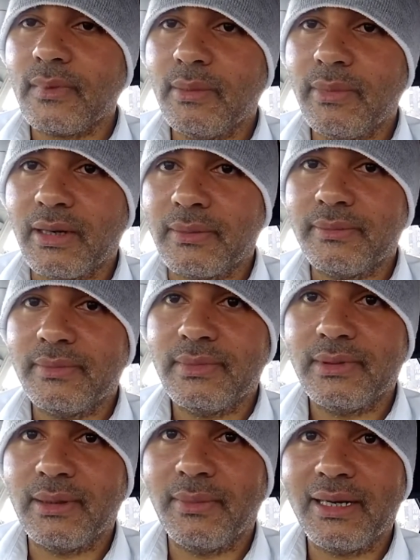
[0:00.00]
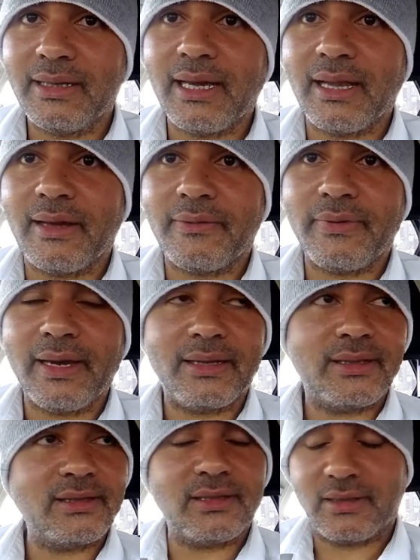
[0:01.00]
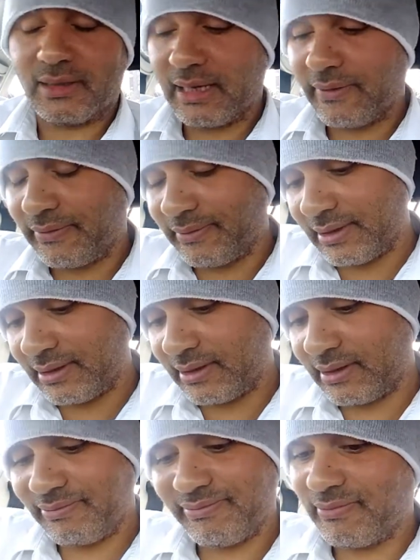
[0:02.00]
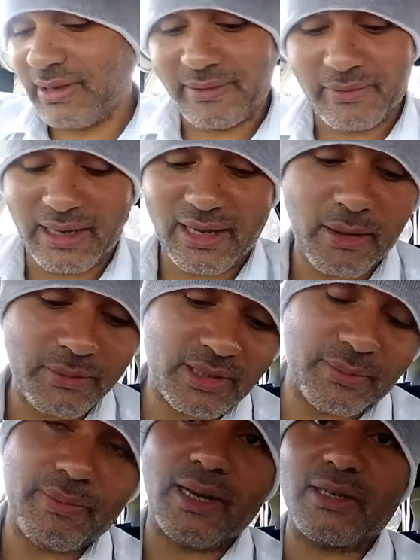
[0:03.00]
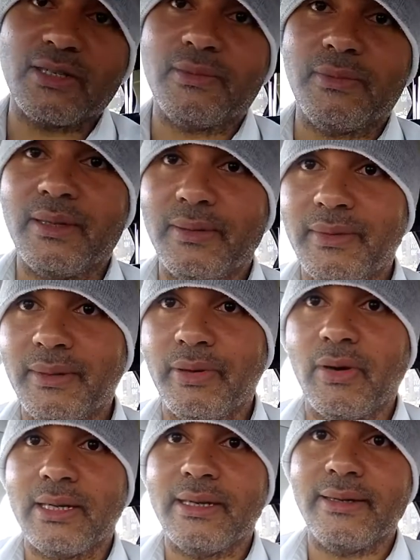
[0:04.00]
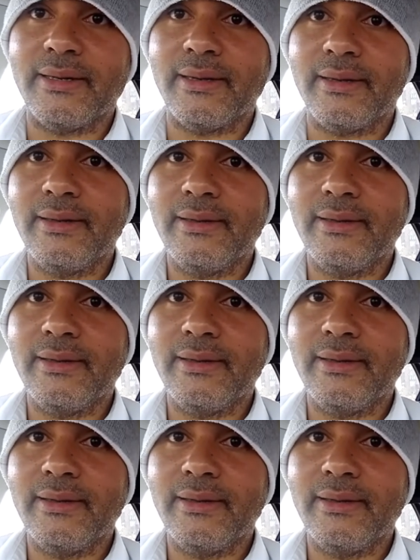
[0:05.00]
But the Mandela effect, as I say, it's like when it comes to parts with the body and that,